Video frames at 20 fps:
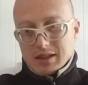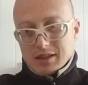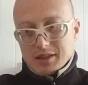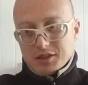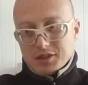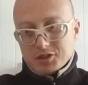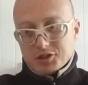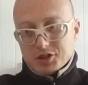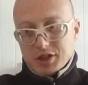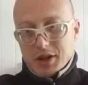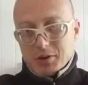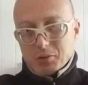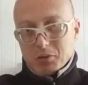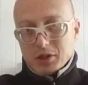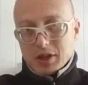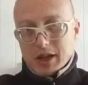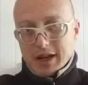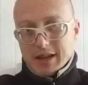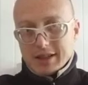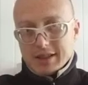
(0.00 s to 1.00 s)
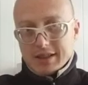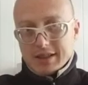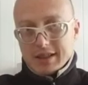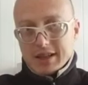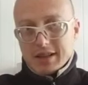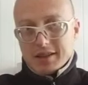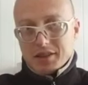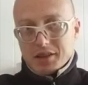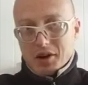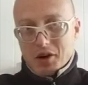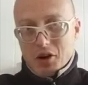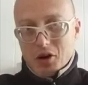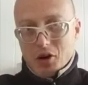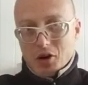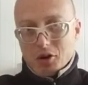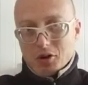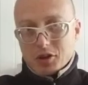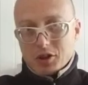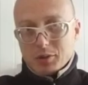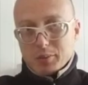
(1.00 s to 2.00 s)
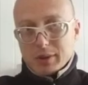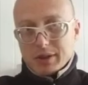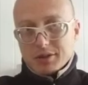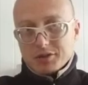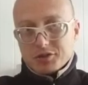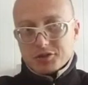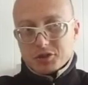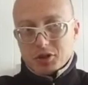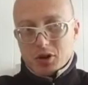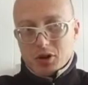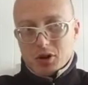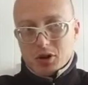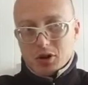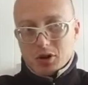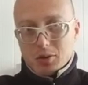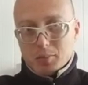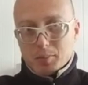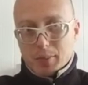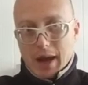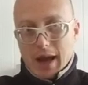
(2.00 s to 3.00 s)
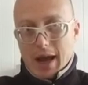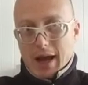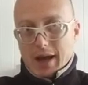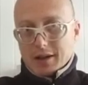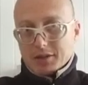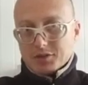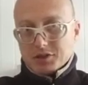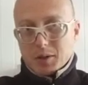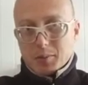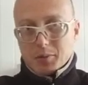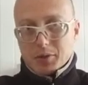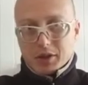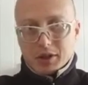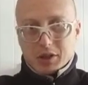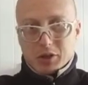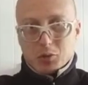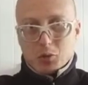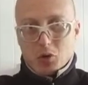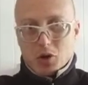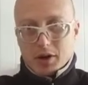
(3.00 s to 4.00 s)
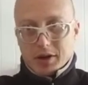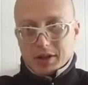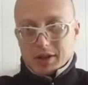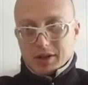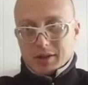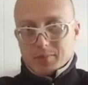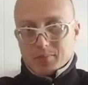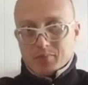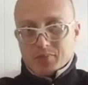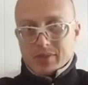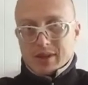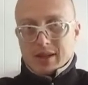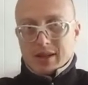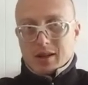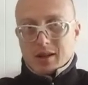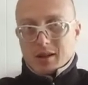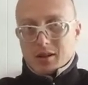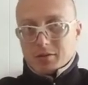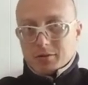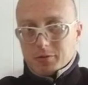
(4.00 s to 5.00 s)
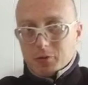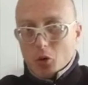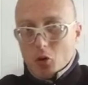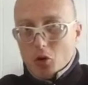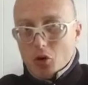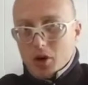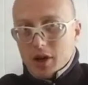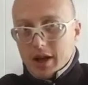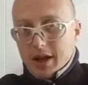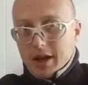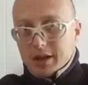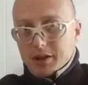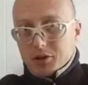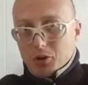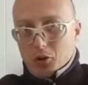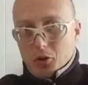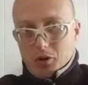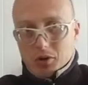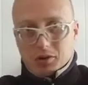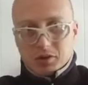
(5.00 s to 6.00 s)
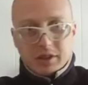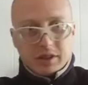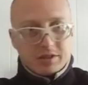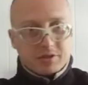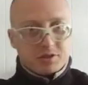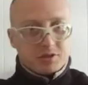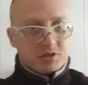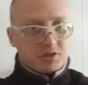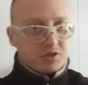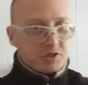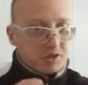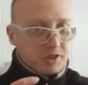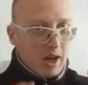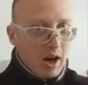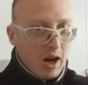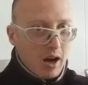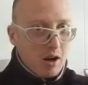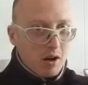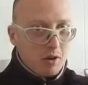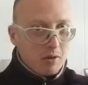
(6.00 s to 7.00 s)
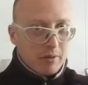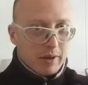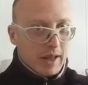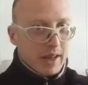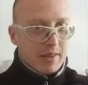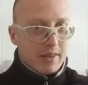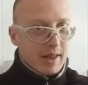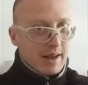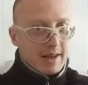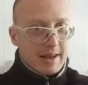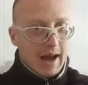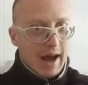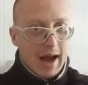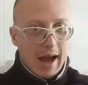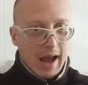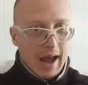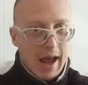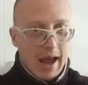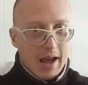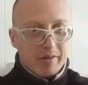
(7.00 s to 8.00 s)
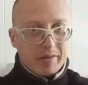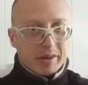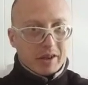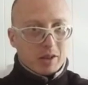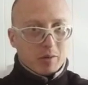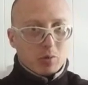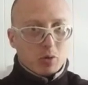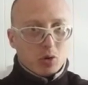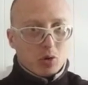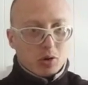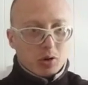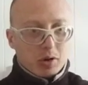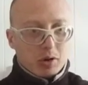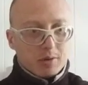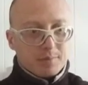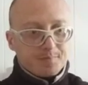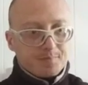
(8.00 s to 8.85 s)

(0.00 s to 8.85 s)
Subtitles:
the general idea that arguments are bad, something you want to avoid or at least solve and then not have anymore.